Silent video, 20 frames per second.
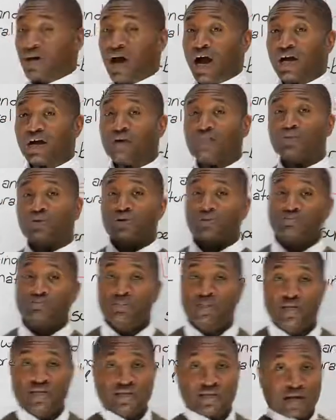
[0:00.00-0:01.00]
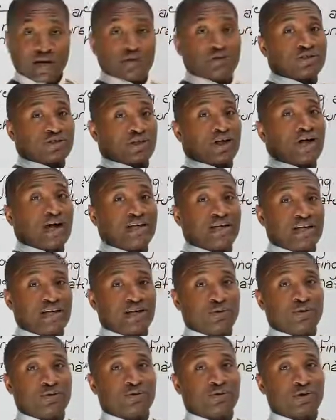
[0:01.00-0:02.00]
I can put meat outside
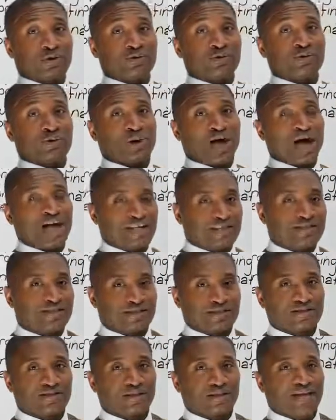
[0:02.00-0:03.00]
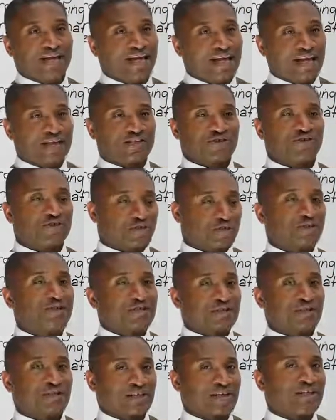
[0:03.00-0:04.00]
and it will turn to ice. It's
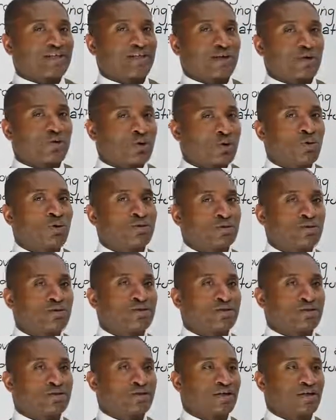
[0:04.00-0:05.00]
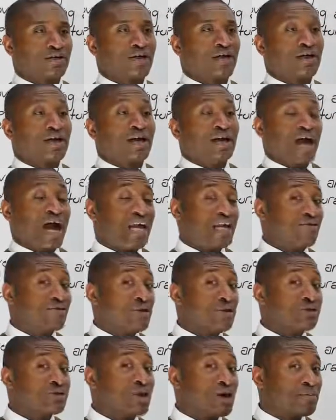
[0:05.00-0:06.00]
freezing. That's how cold it is. And if
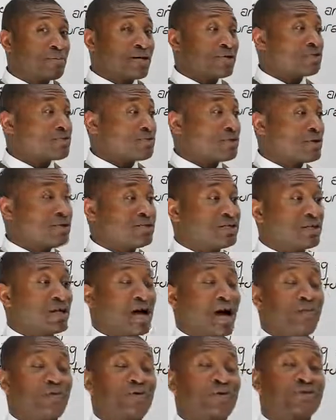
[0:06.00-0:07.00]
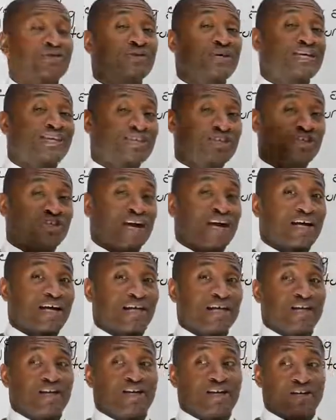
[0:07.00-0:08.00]
you tell me it's freezing, I'm going to get a
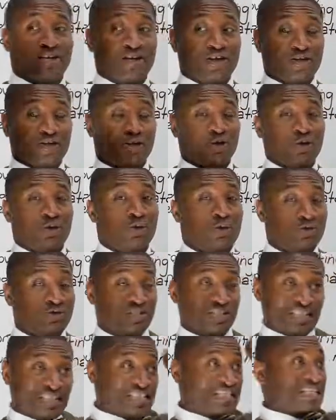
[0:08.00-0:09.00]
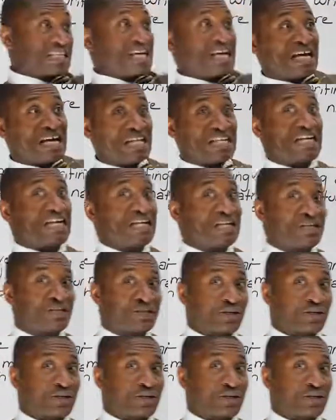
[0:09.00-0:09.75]
jacket and another coat and a hat and a